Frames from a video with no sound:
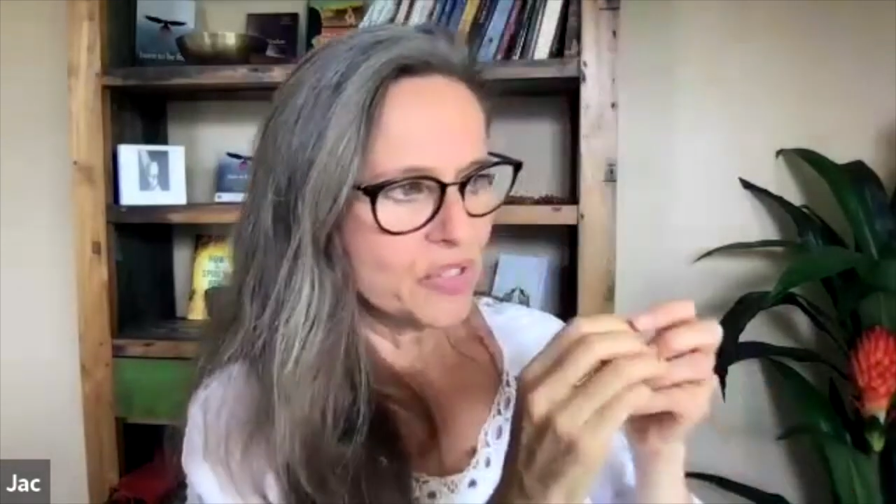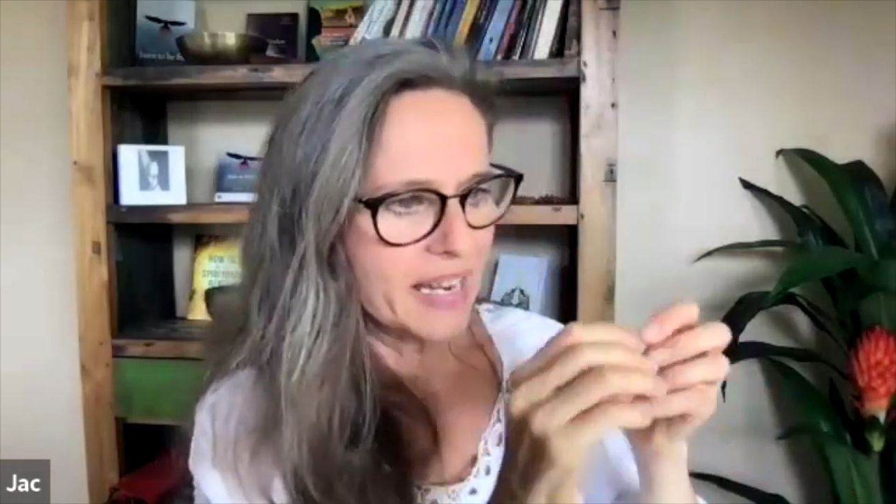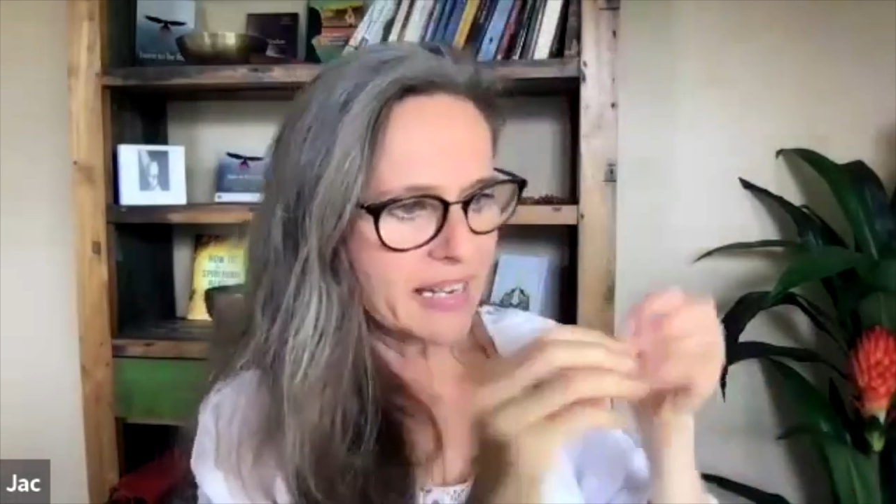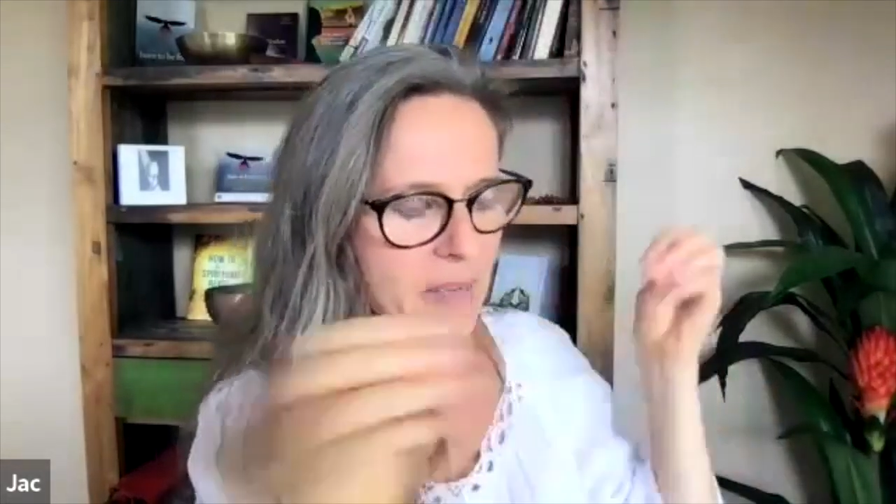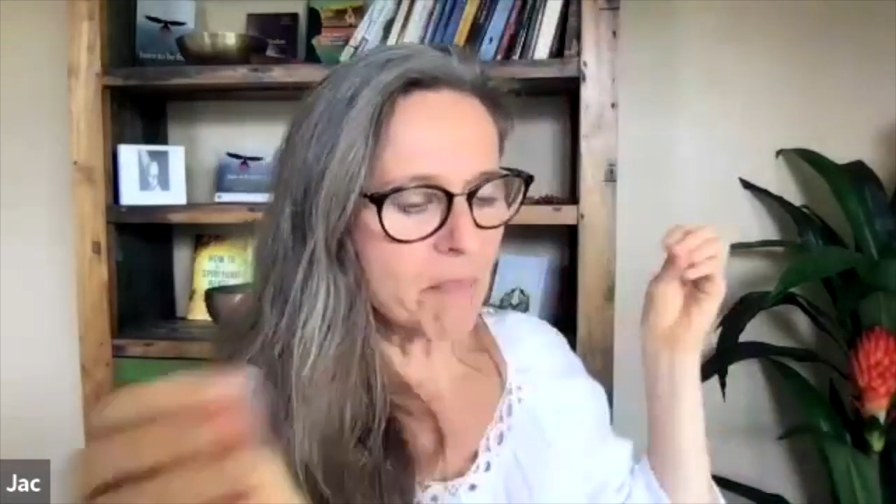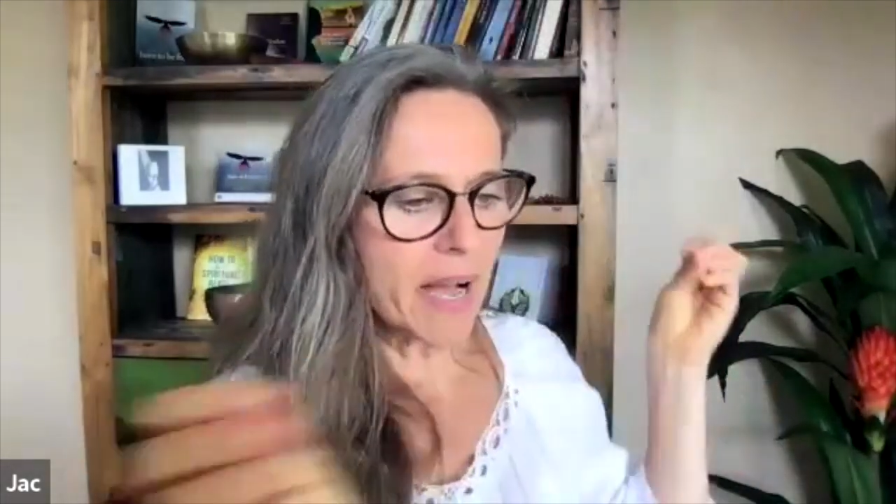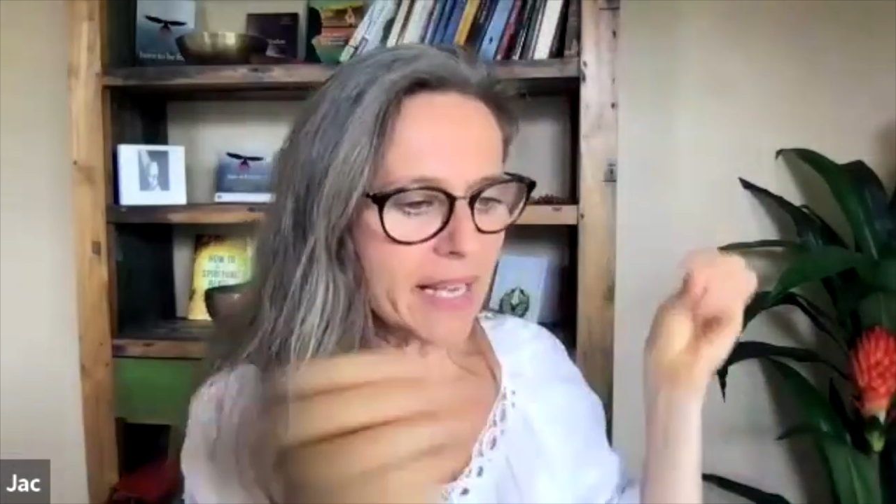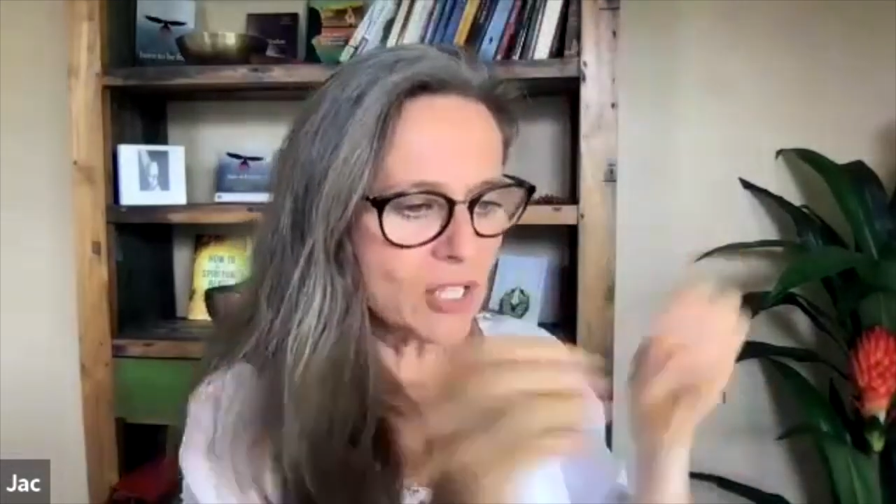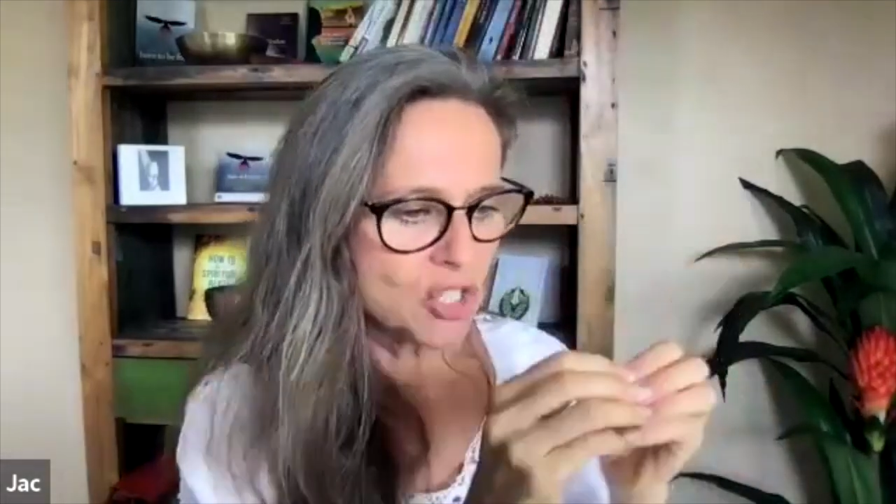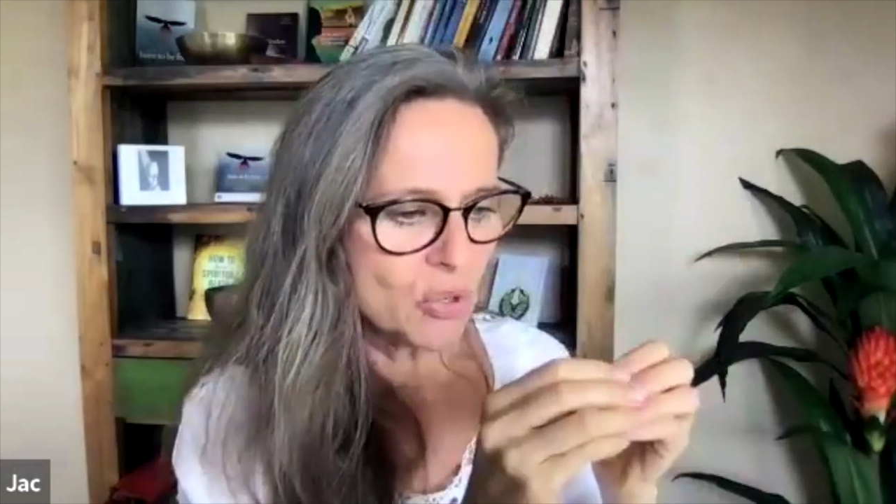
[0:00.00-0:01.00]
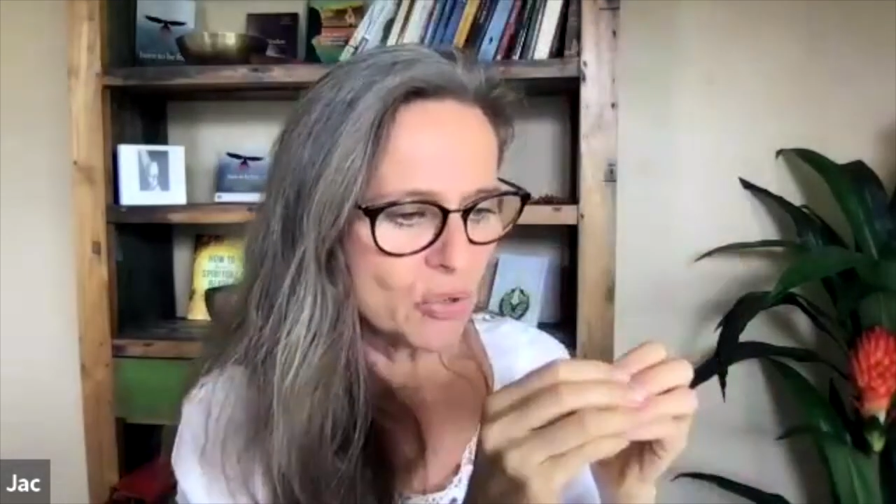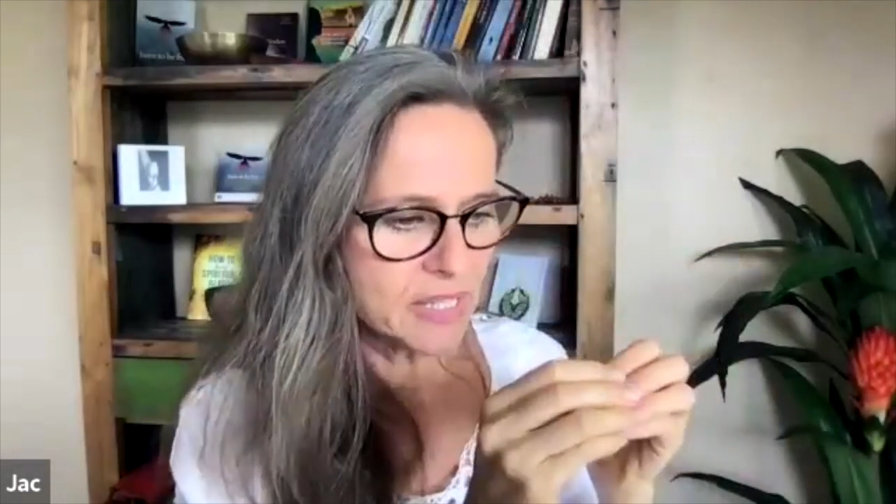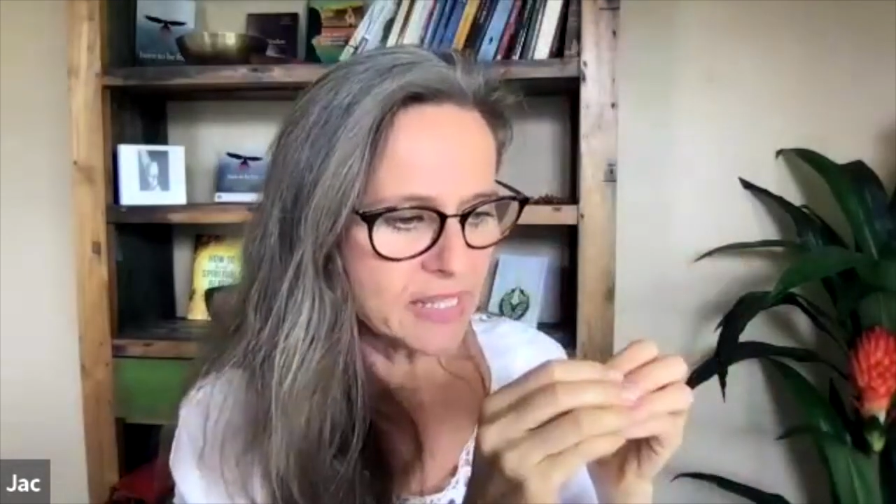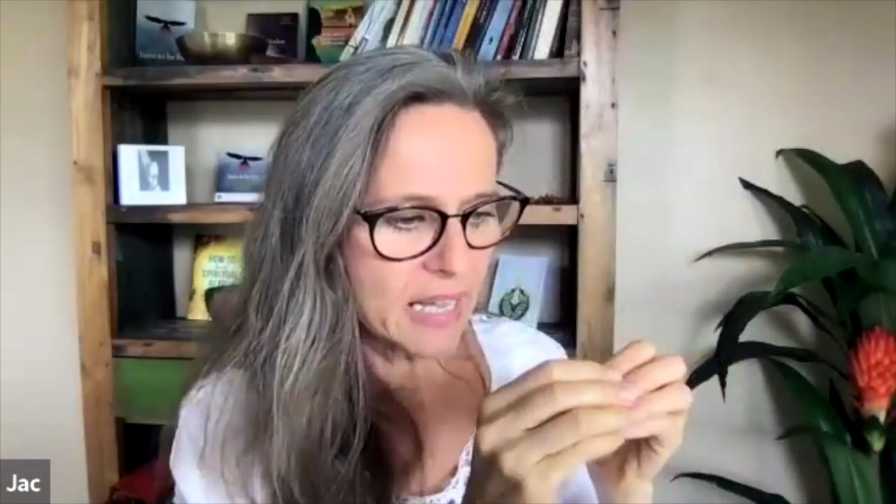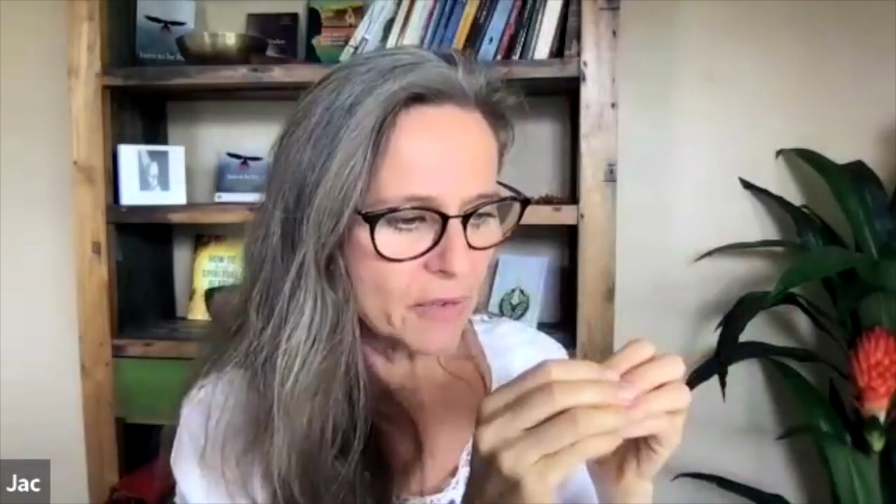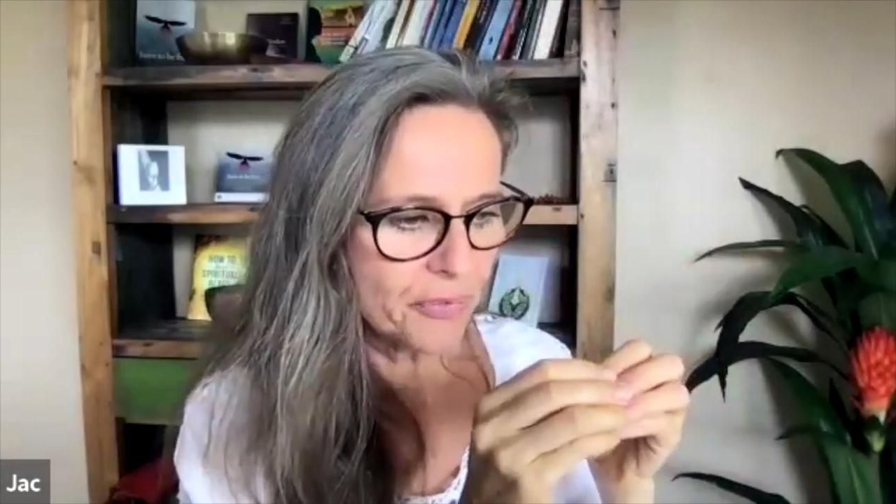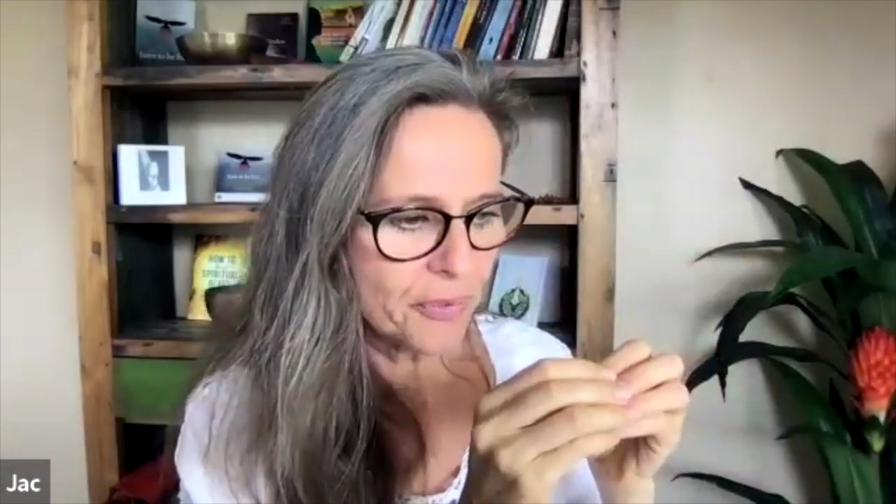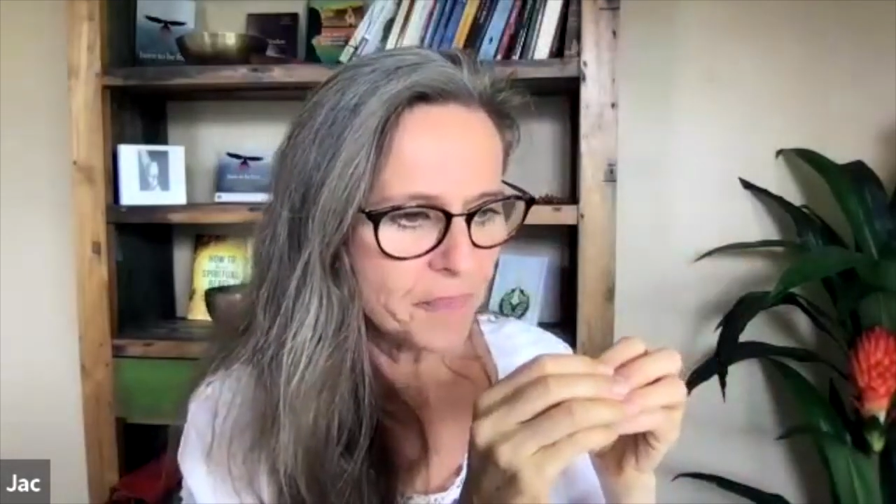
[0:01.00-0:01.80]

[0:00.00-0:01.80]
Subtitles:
then it might show itself.